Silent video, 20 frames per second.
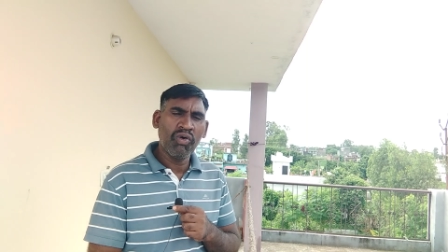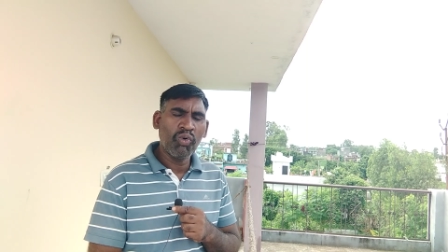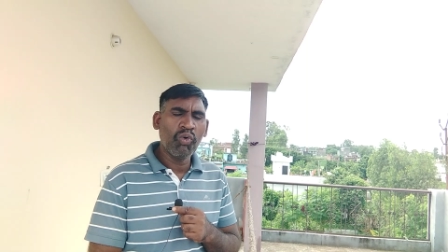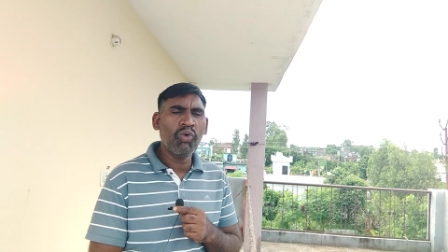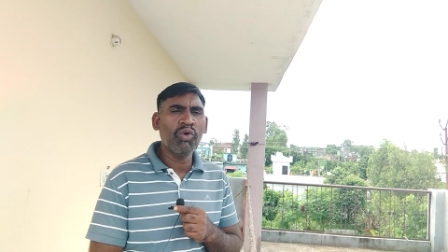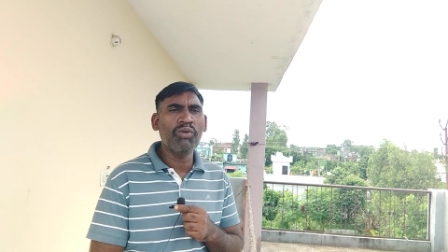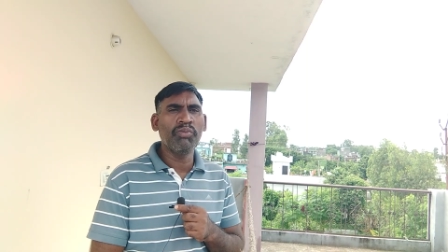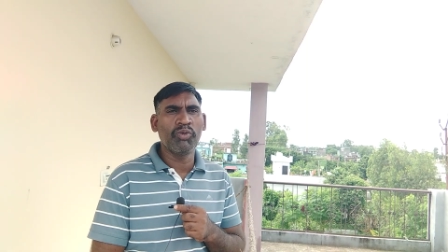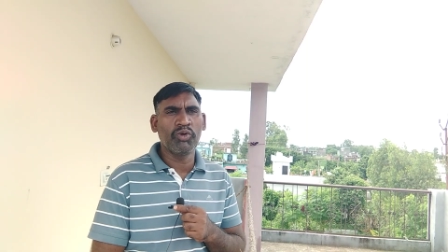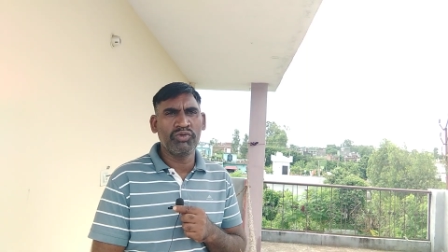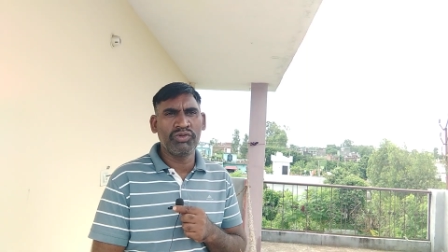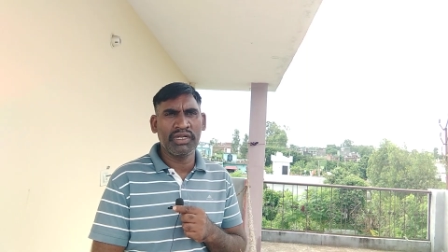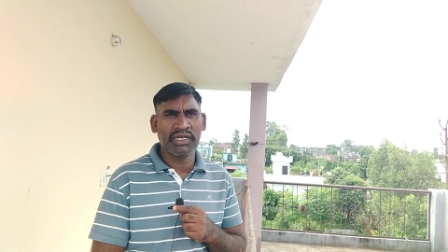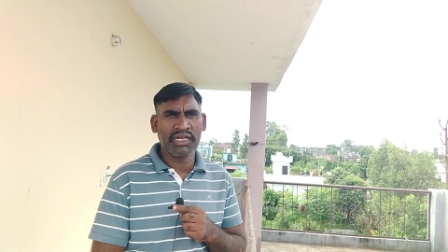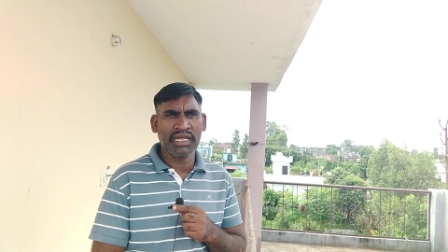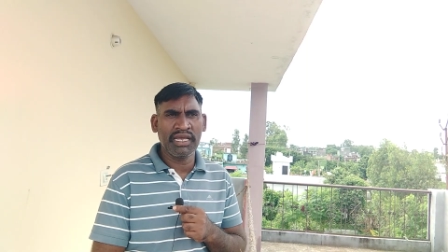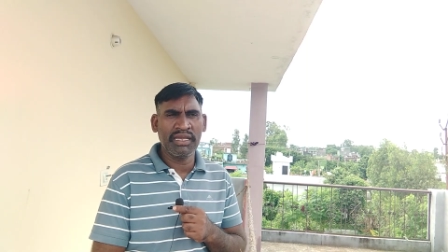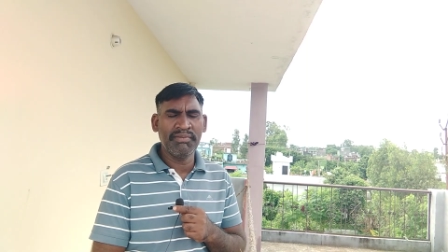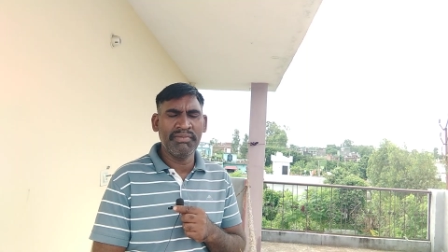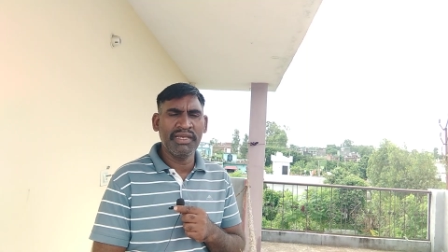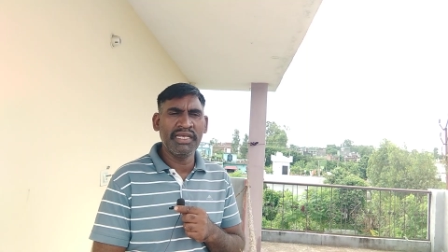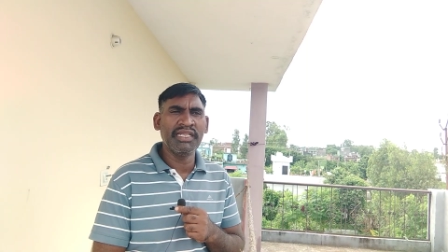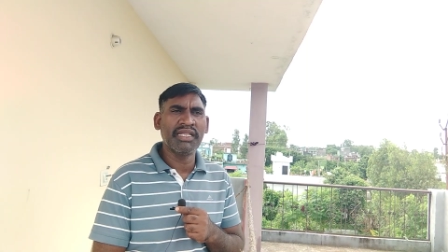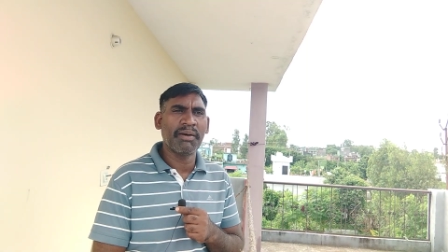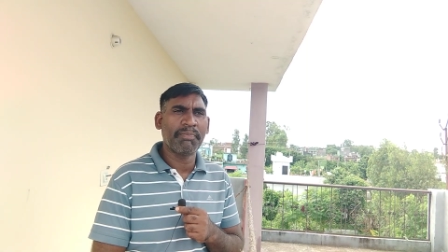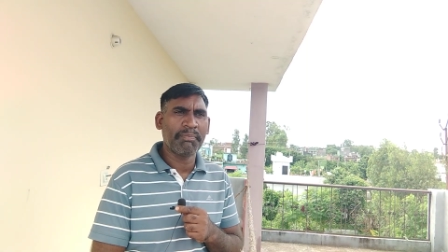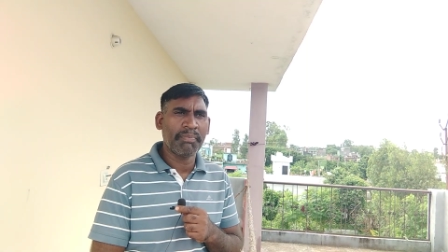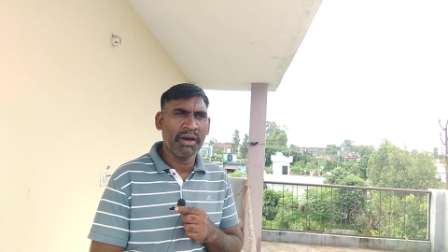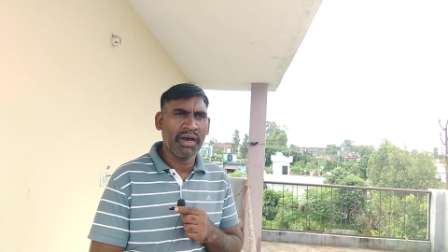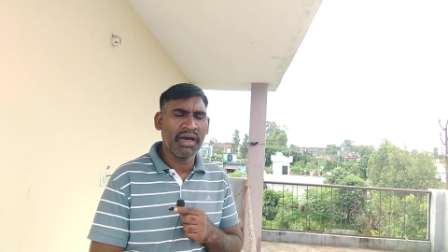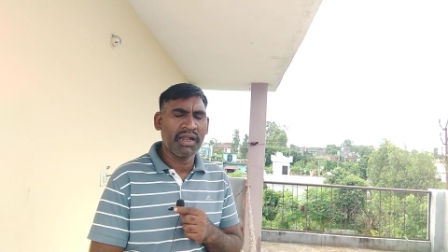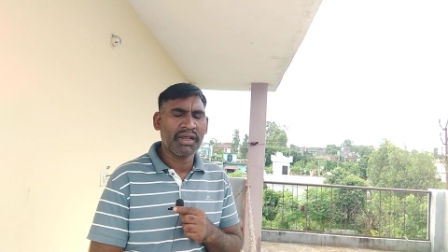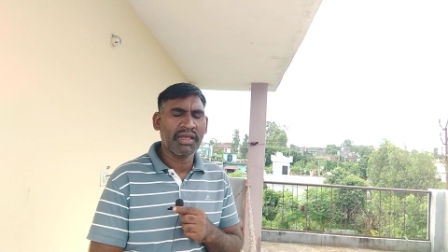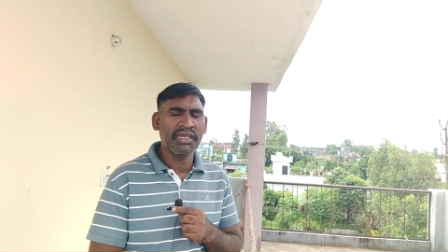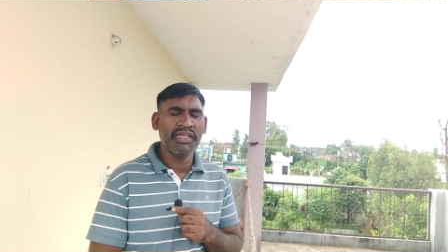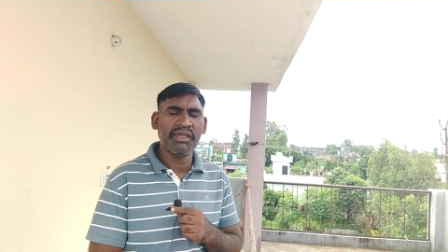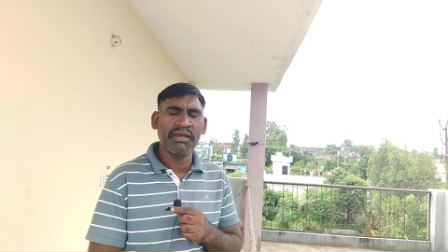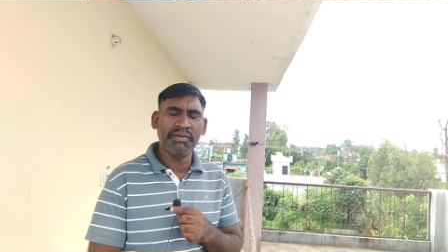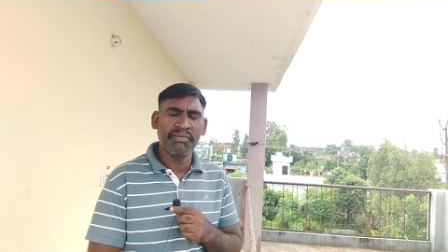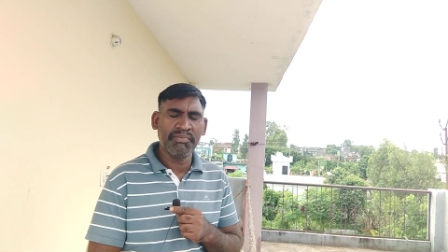almost the time in the park
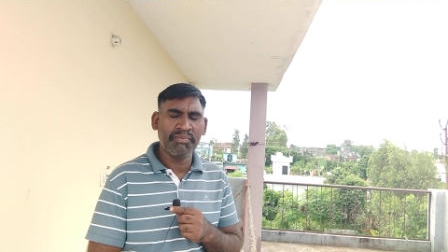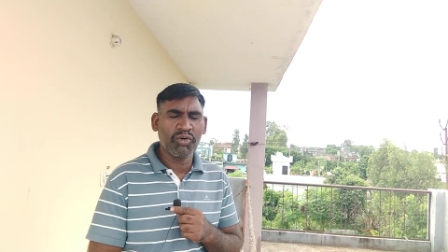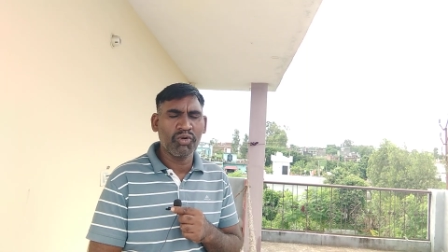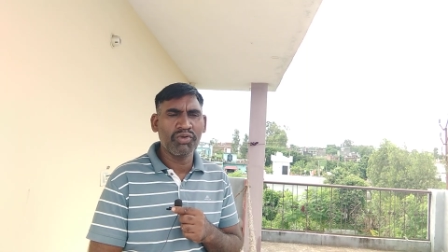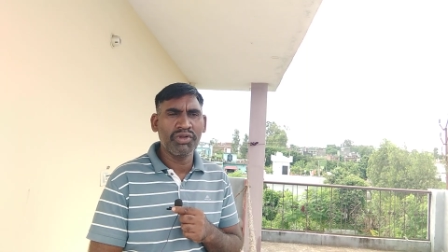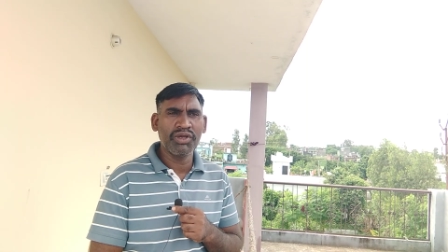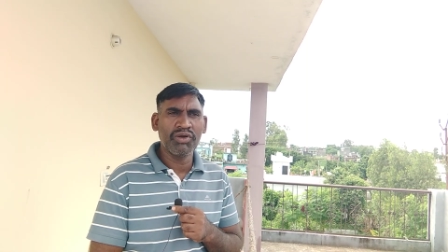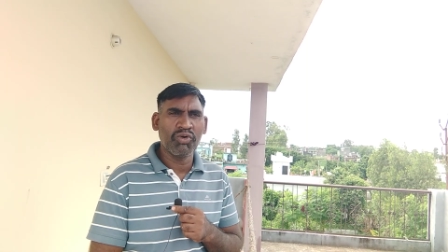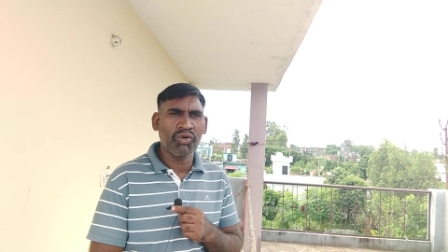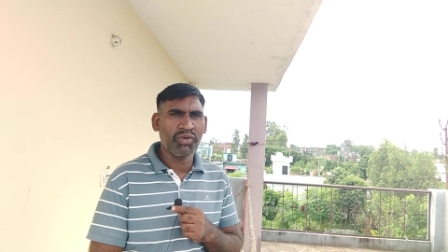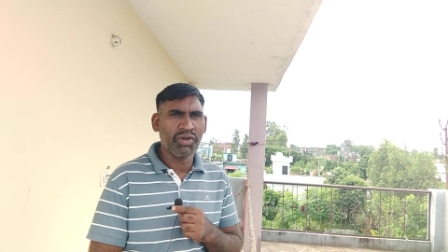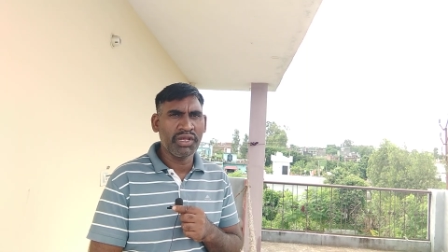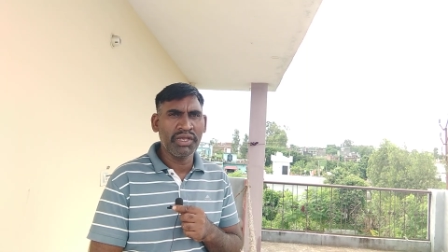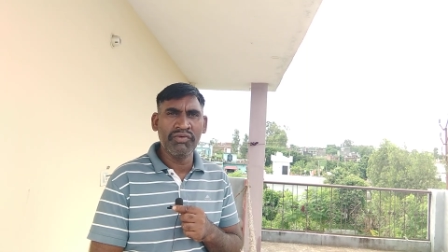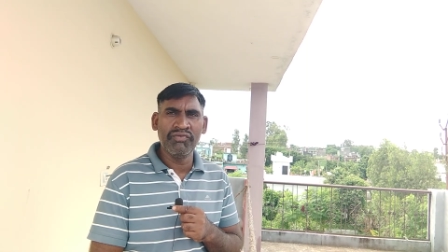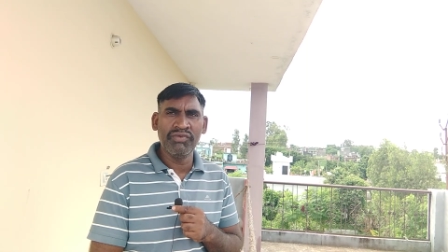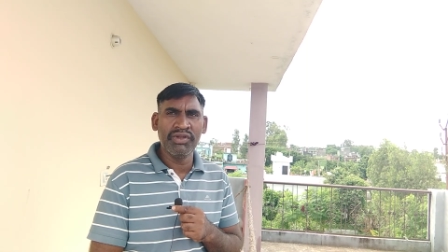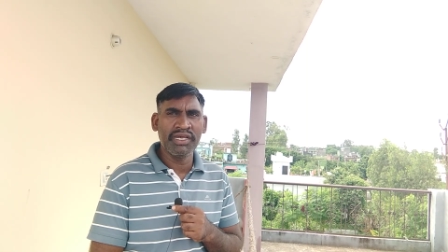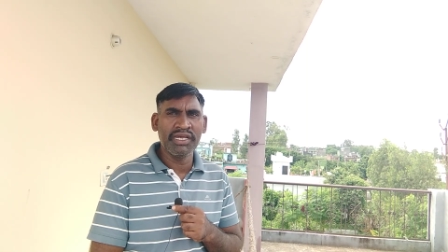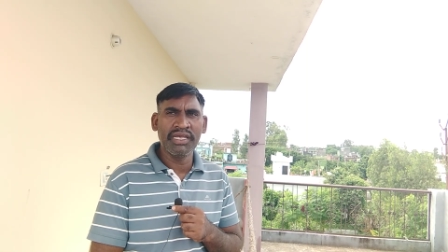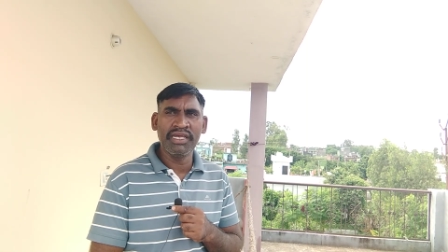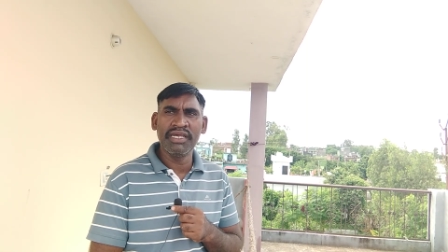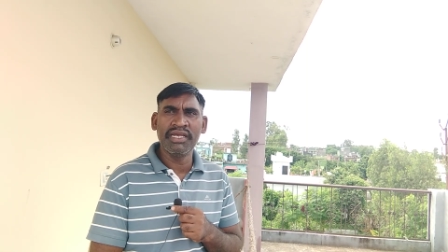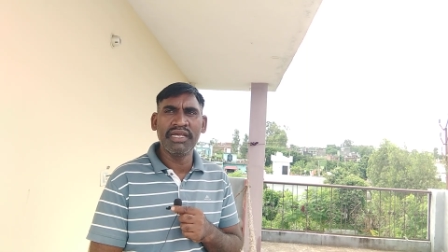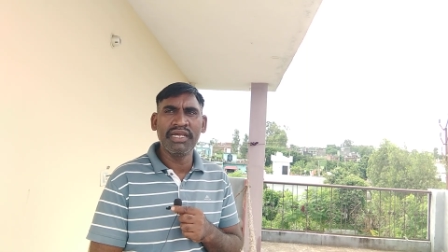in the morning or evening.